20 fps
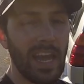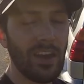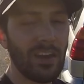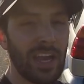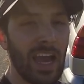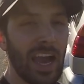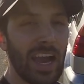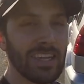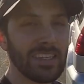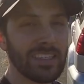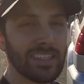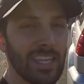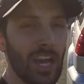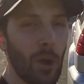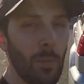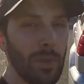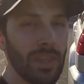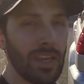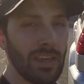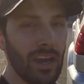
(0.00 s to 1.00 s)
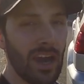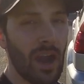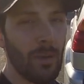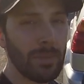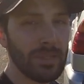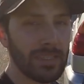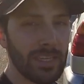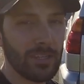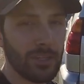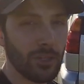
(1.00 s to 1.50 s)
guys, tell me in the
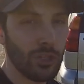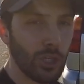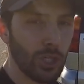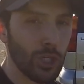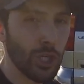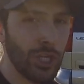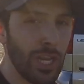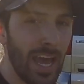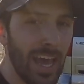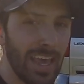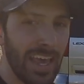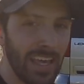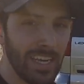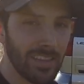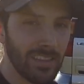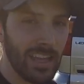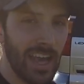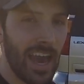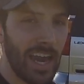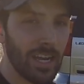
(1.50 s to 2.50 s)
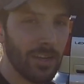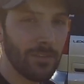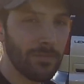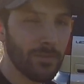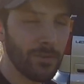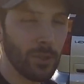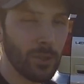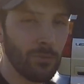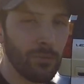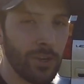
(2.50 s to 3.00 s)
comment section, should I get a ladder
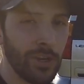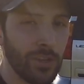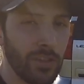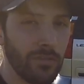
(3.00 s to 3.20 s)
for the rear of the